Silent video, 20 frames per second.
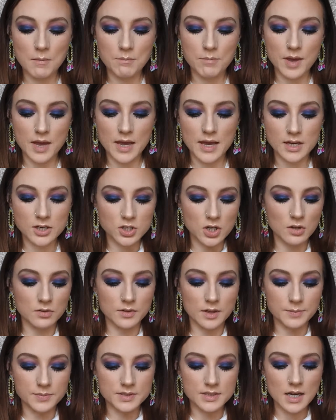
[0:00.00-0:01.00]
Beige
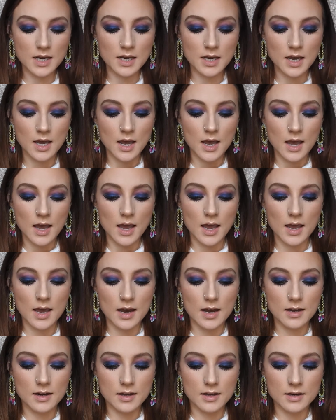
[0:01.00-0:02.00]
Lipstick,
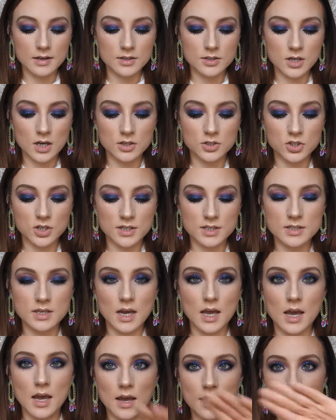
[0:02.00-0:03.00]
and it is just
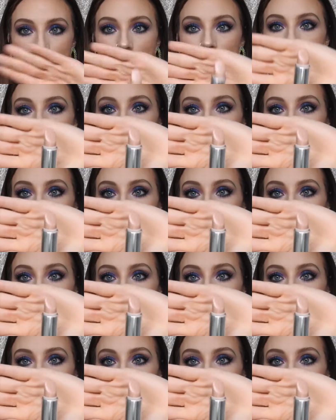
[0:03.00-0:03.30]
a